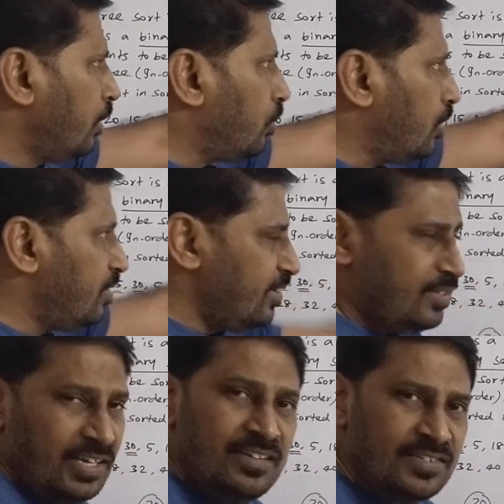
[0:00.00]
So this
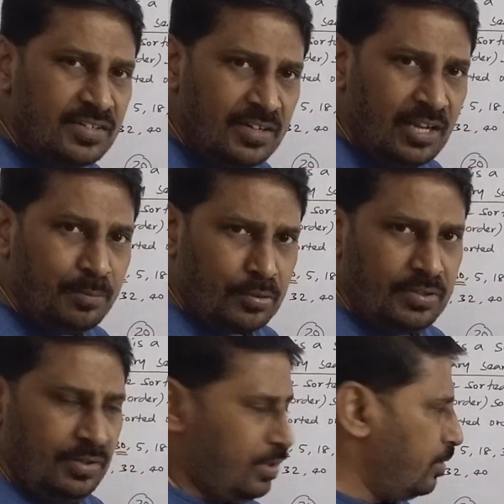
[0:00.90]
is inserting
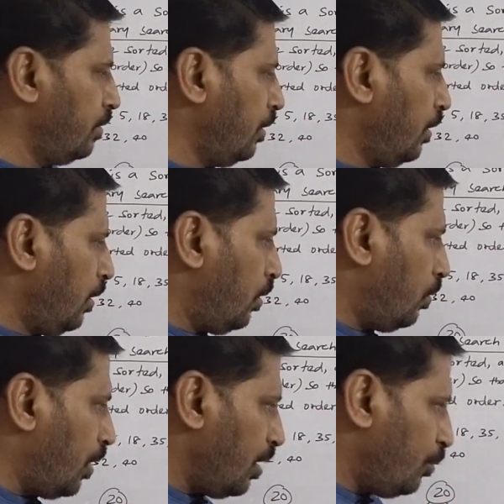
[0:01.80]
procedure.
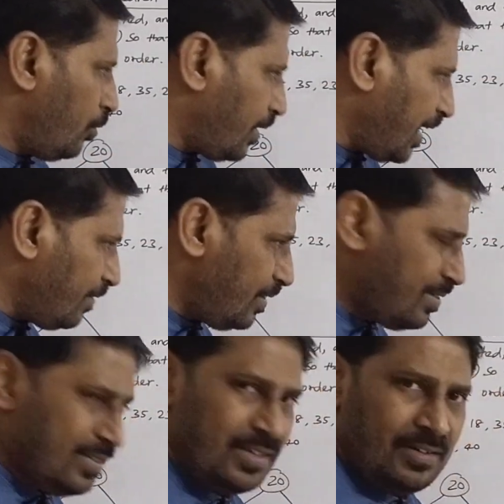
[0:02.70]
What about
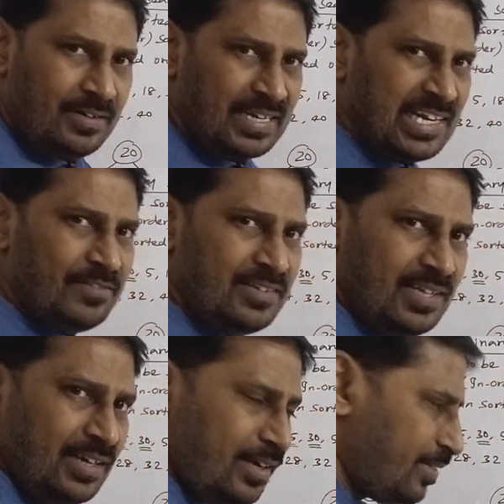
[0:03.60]
traverse?
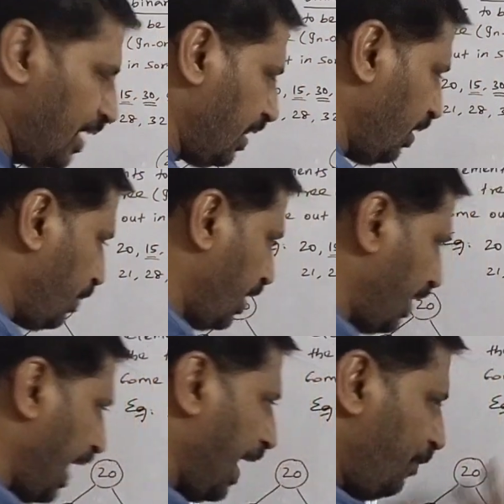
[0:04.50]
Traversing, it is nothing
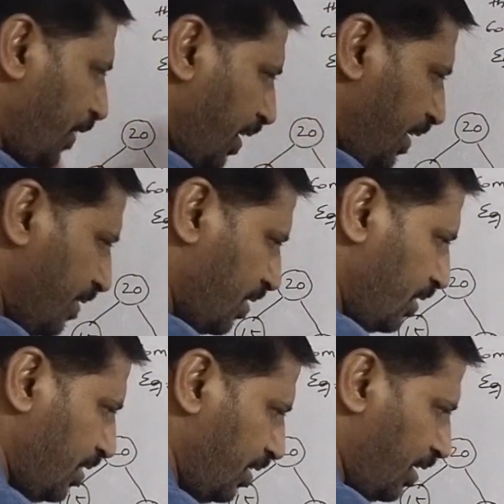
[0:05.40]
but after
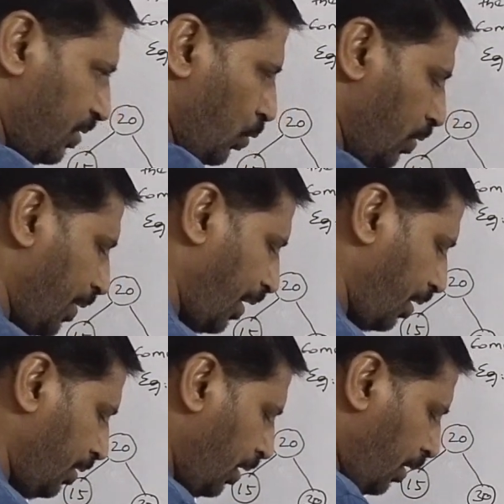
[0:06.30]
insertion it is
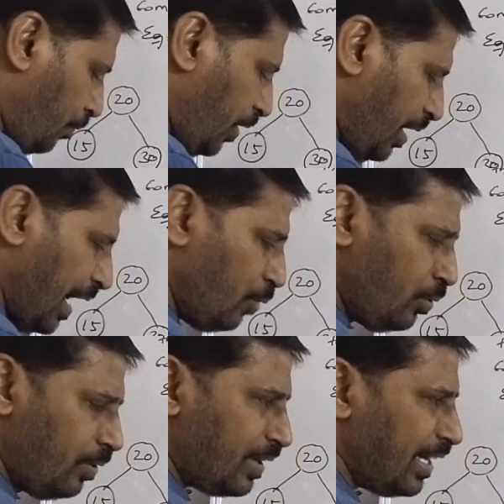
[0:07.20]
over, we
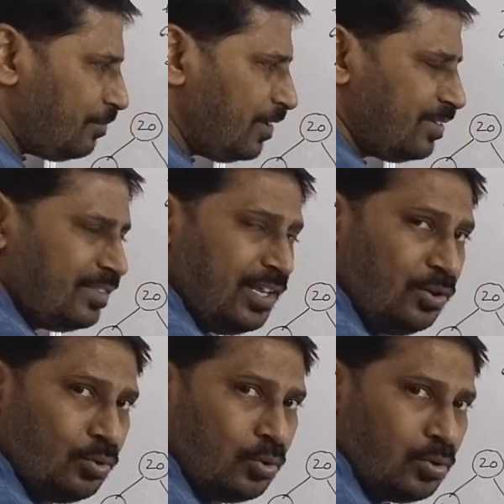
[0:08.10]
have to traverse the
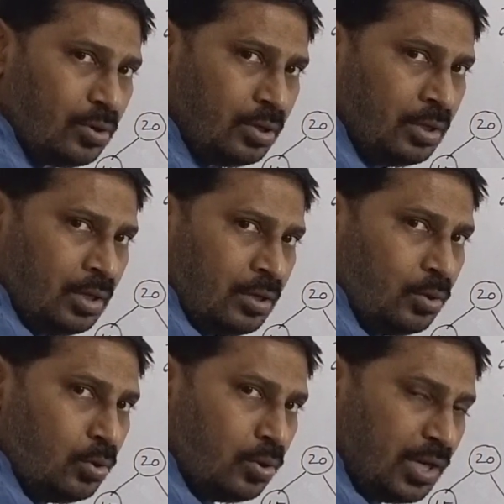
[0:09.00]
node,
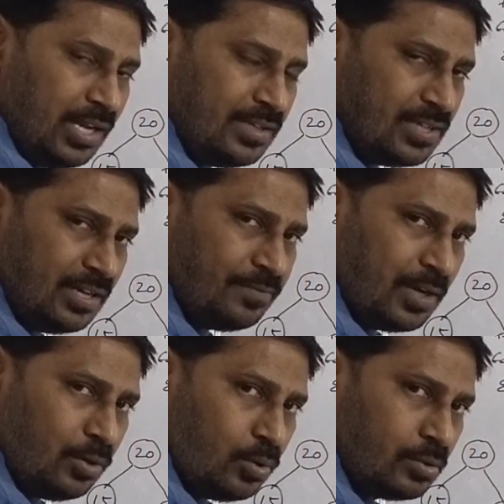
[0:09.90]
each and
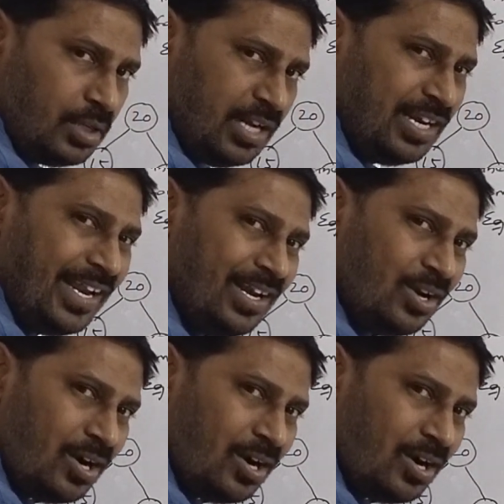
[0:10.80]
every node in